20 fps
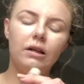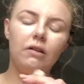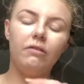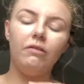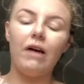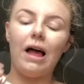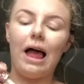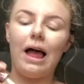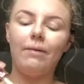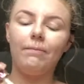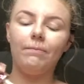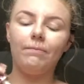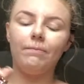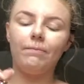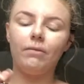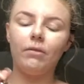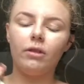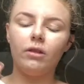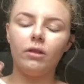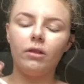Fair.
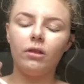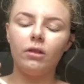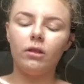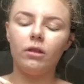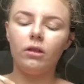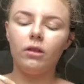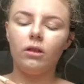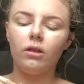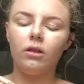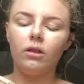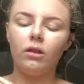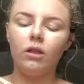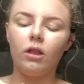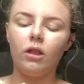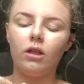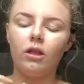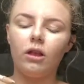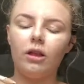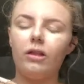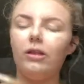
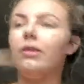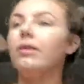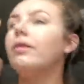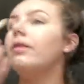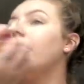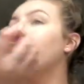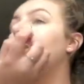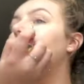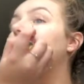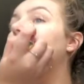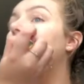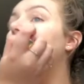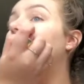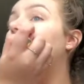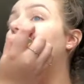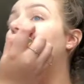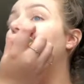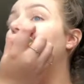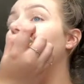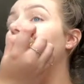This is a bit
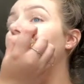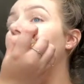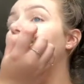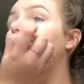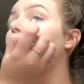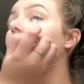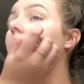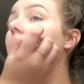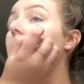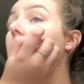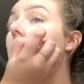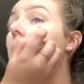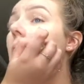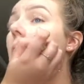light for me,